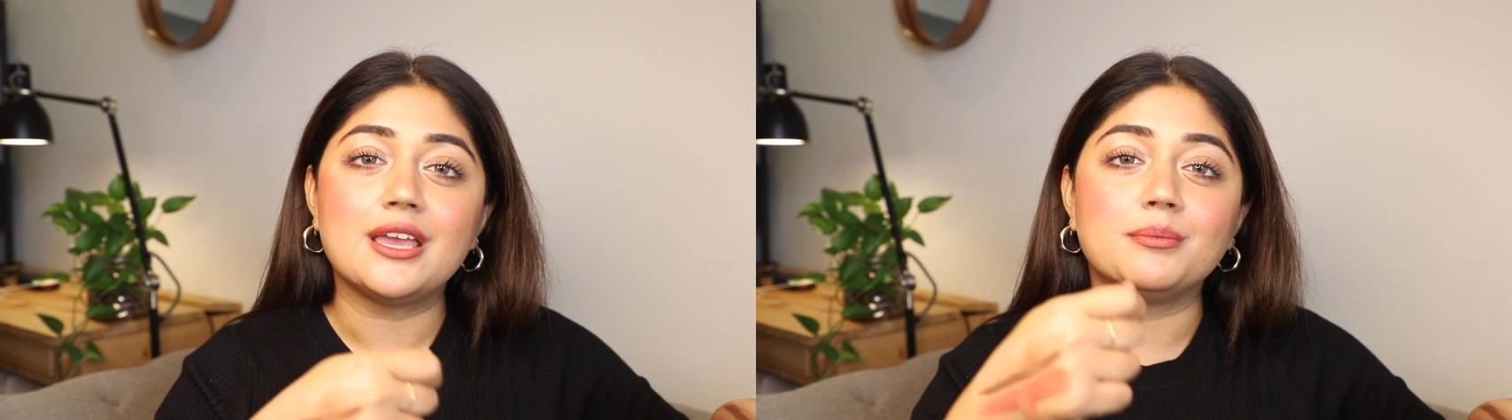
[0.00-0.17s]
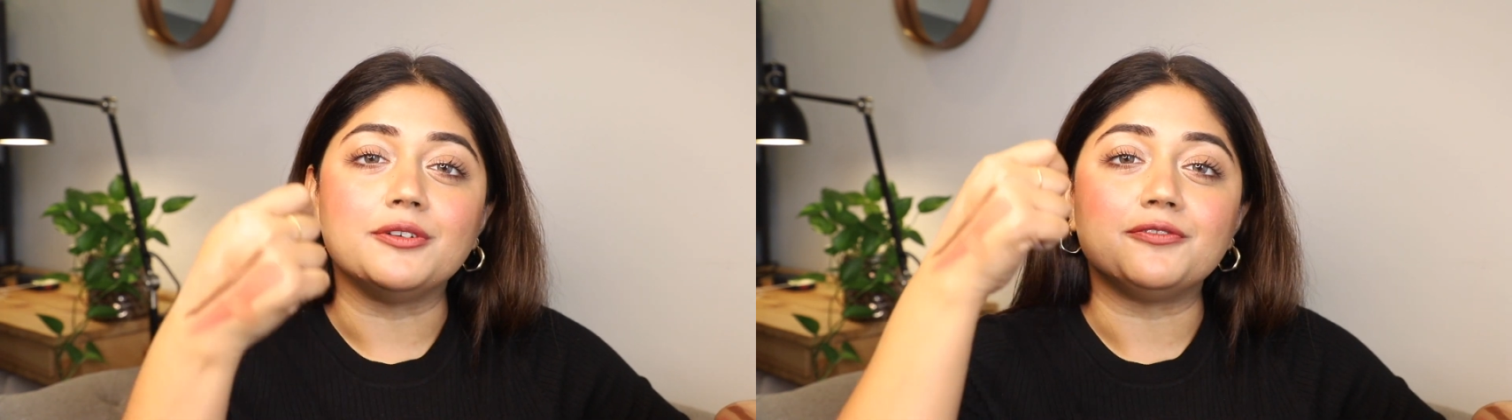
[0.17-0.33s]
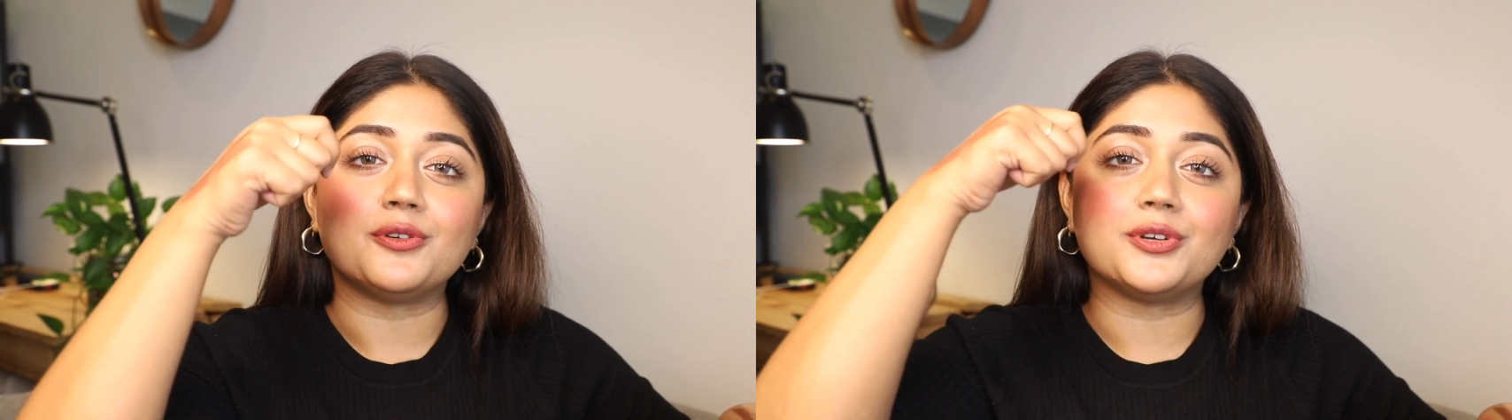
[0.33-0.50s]

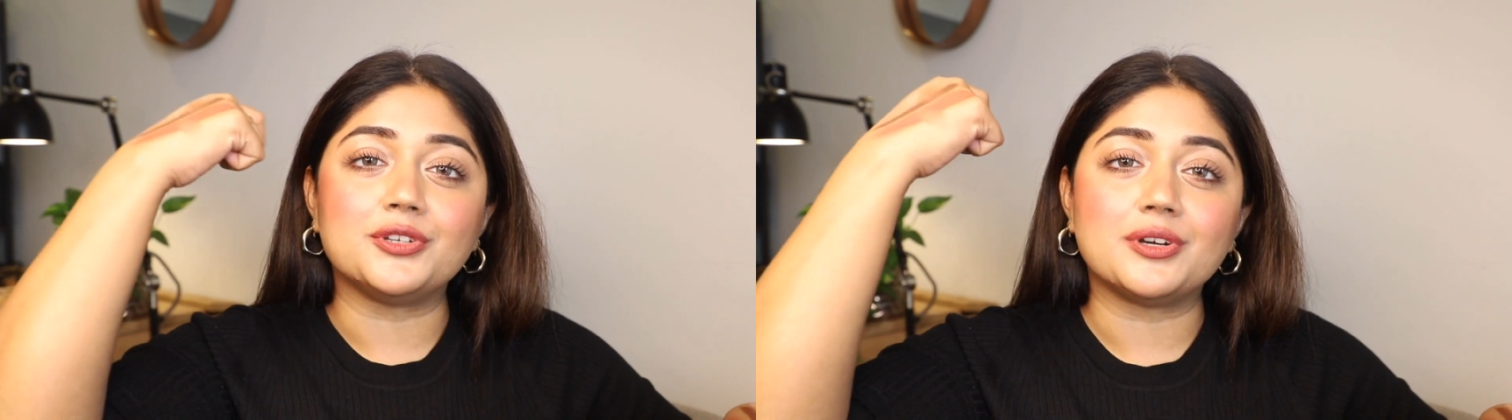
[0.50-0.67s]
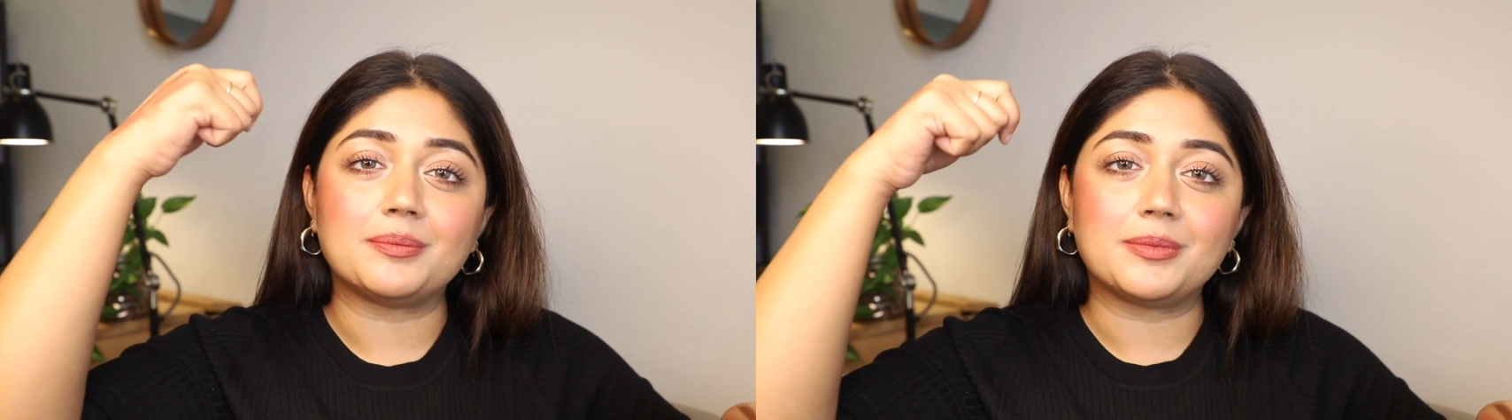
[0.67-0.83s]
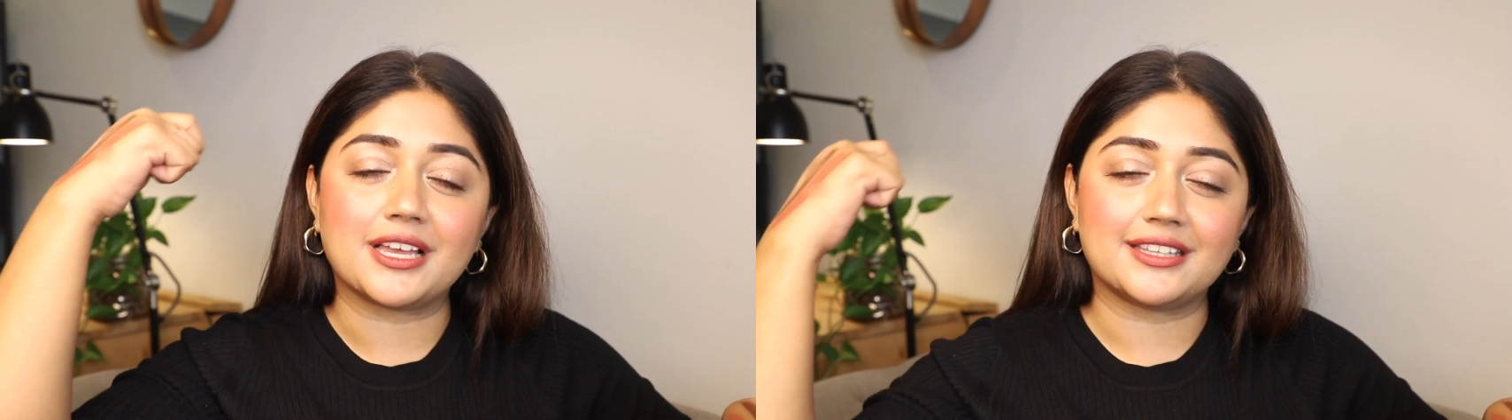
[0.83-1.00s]
before you
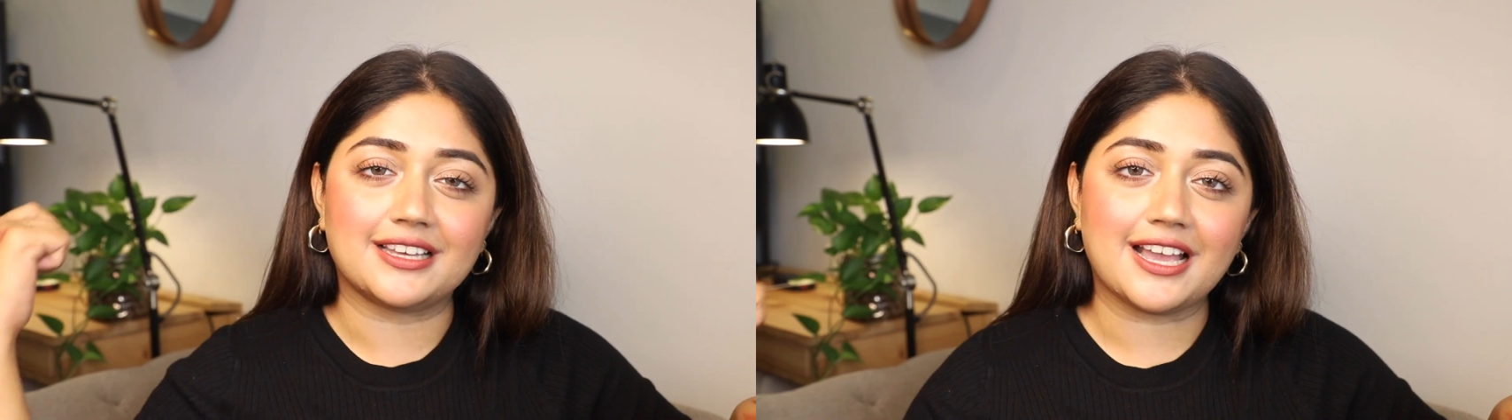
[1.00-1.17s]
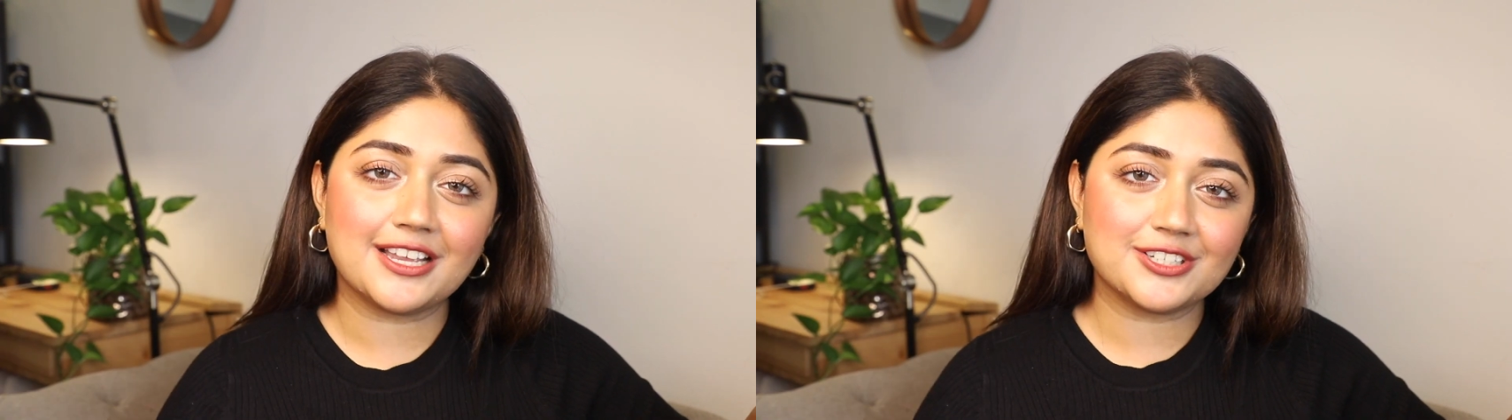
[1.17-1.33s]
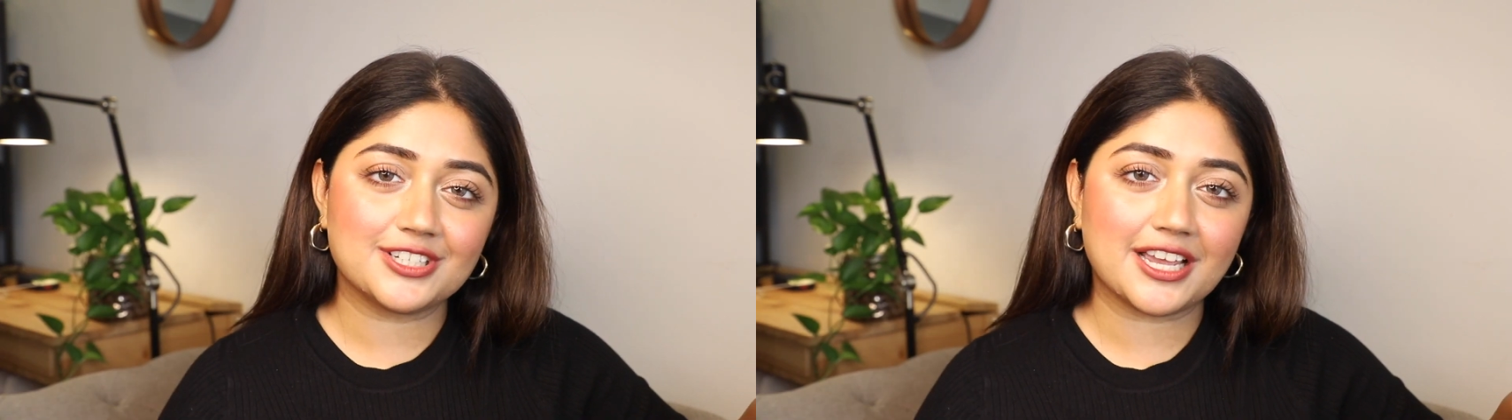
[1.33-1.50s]
apply the
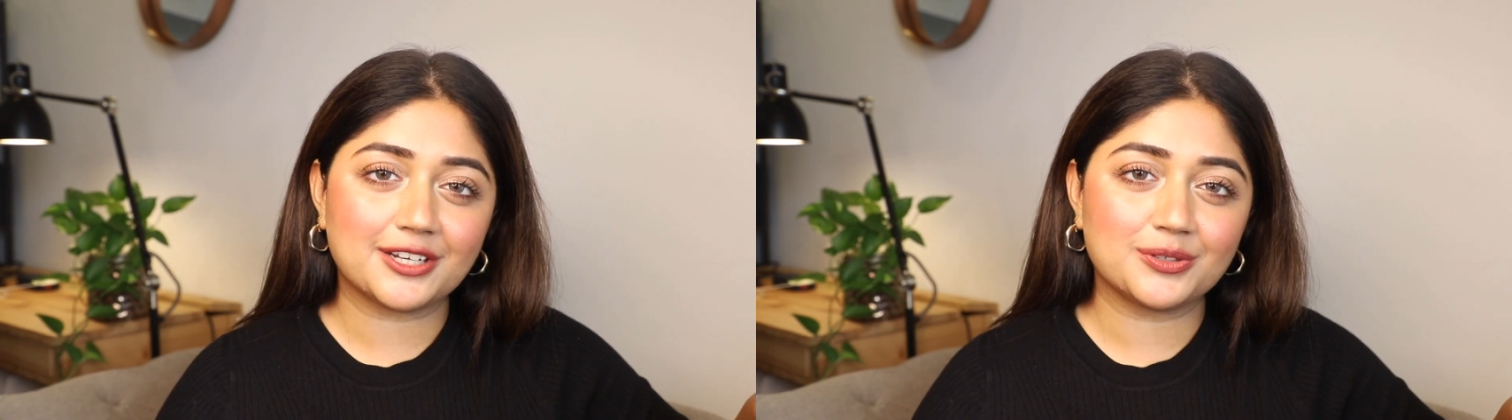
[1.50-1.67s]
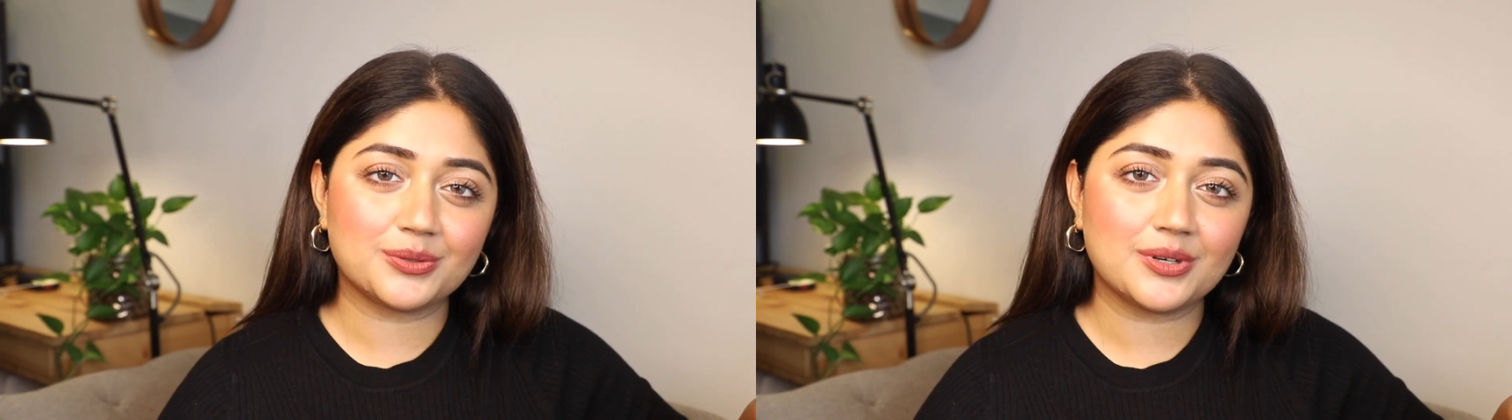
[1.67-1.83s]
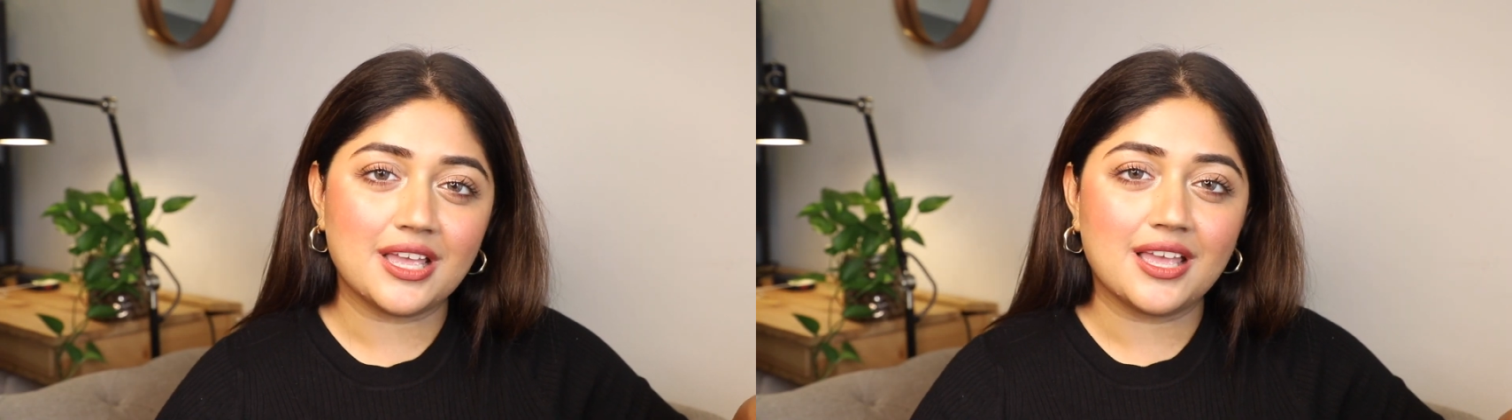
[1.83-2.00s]
eyeshadow.